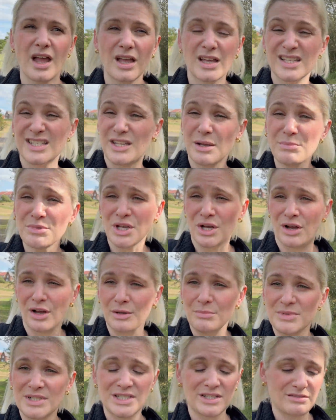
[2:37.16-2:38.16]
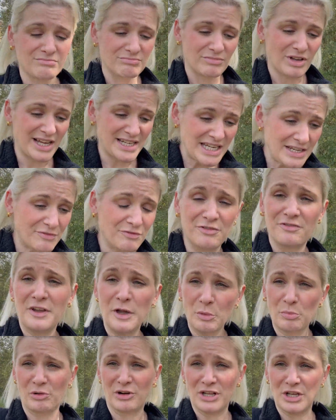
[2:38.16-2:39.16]
Sometimes I'd even
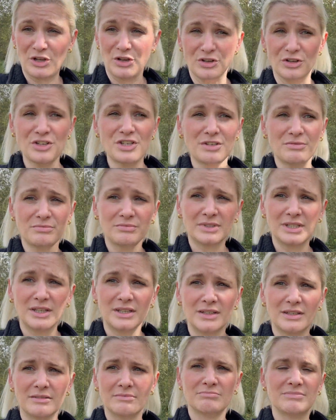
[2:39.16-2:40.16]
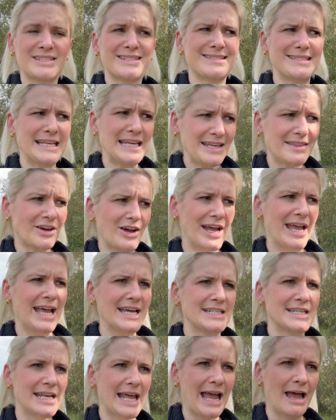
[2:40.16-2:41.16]
feel pretty good, see that I
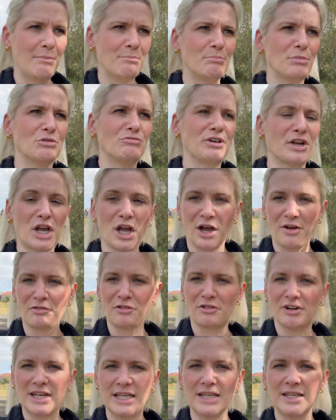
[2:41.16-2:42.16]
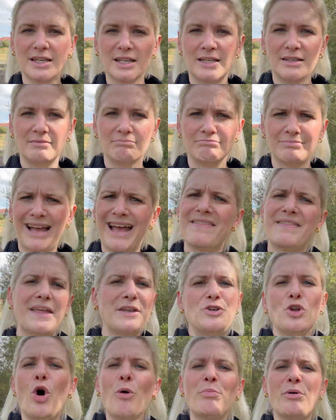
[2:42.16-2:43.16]
had an amber recovery and
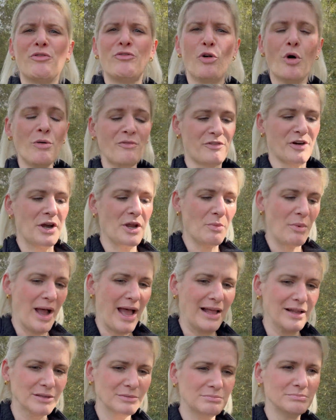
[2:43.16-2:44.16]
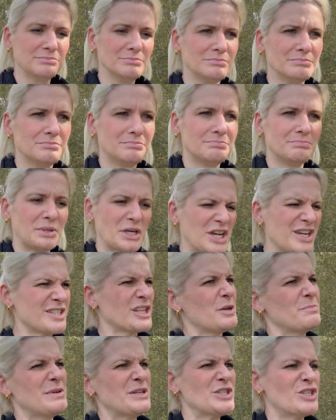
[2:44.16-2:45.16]
then not perform very well because
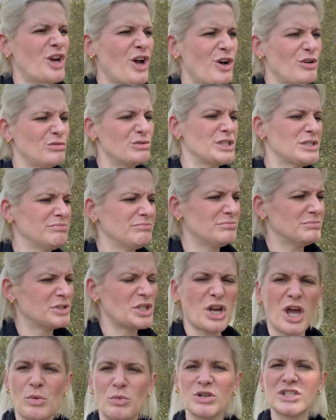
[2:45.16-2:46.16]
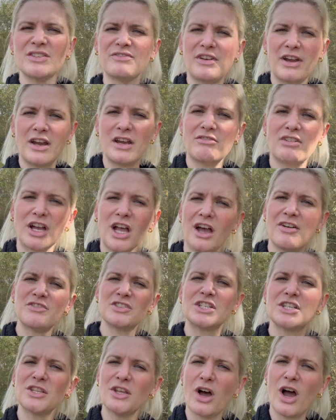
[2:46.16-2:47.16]
I'd been told that I wasn't very recovered
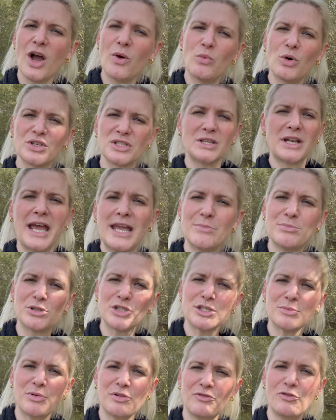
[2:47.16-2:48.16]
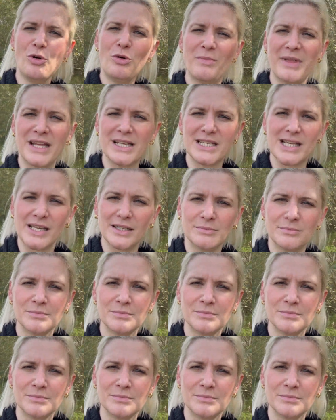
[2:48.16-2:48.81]
and that I wasn't able to perform that day.